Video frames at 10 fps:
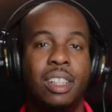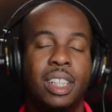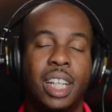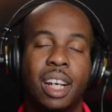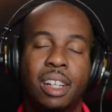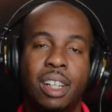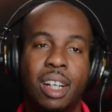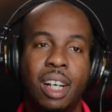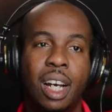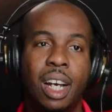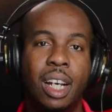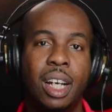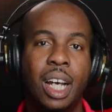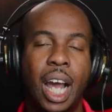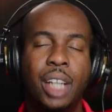Yeah.
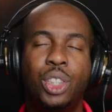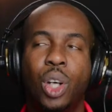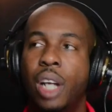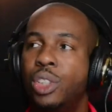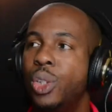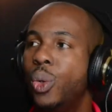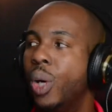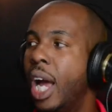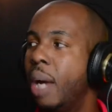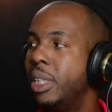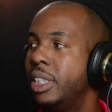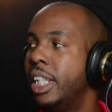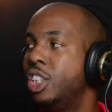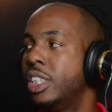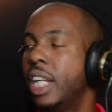And so I would
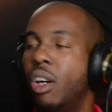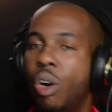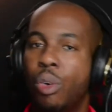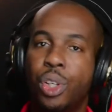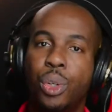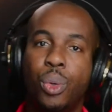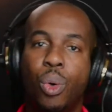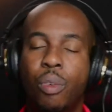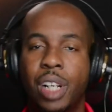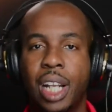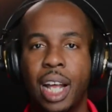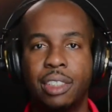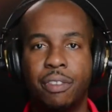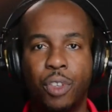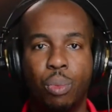say, just like how you over the
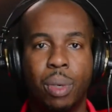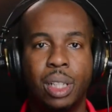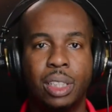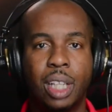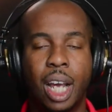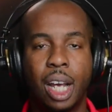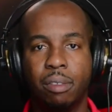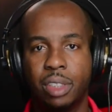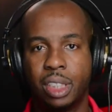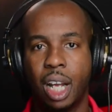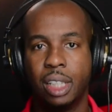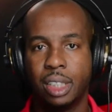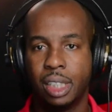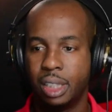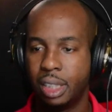last few months have
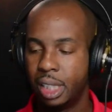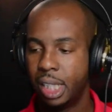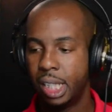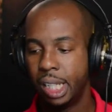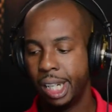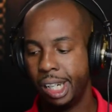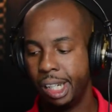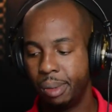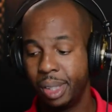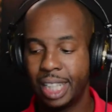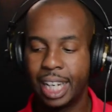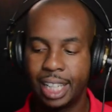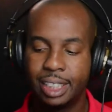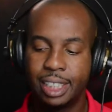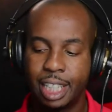started, because I
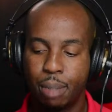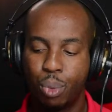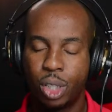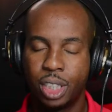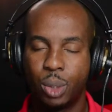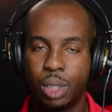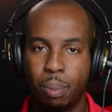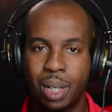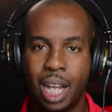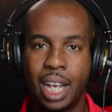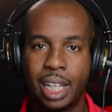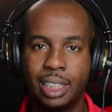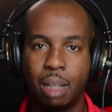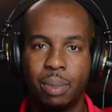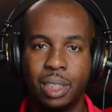guess the same process would apply,
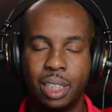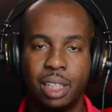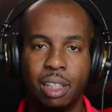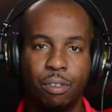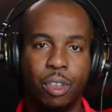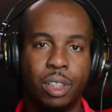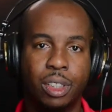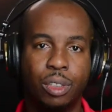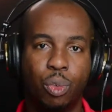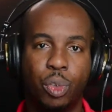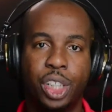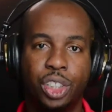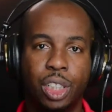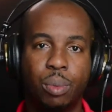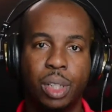except it's in a different
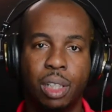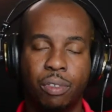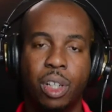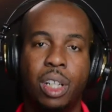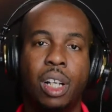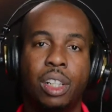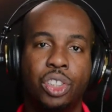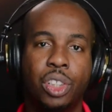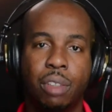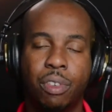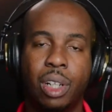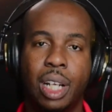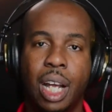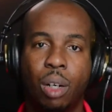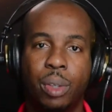region with a different culture, different
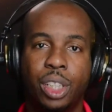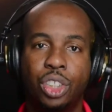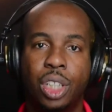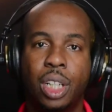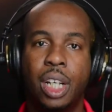language.